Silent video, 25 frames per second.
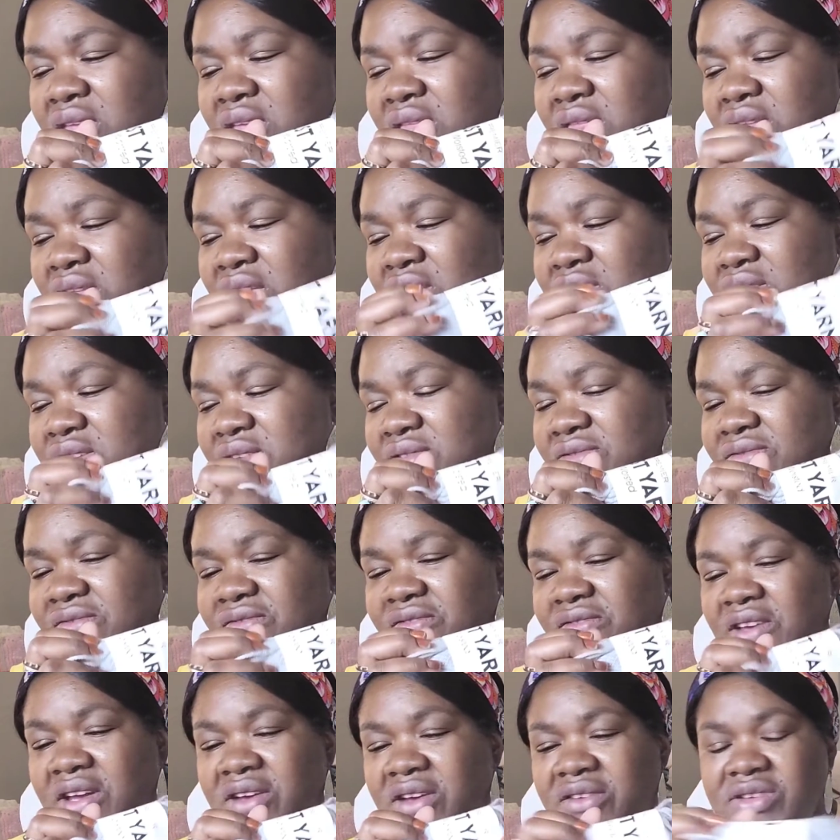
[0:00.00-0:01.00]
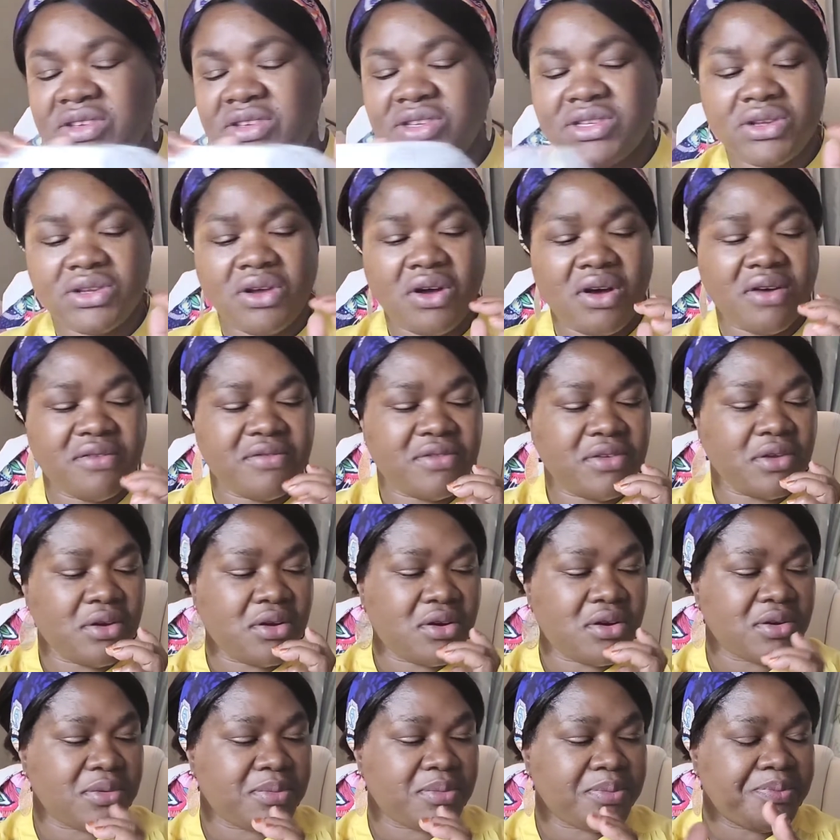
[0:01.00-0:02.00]
This is very soft
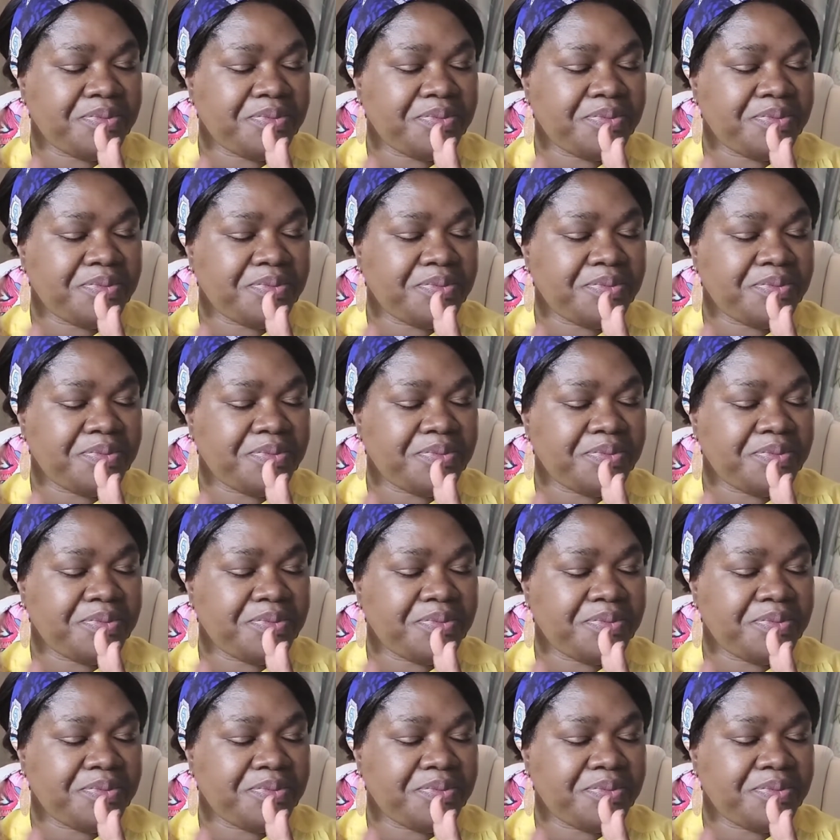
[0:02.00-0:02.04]
yarn.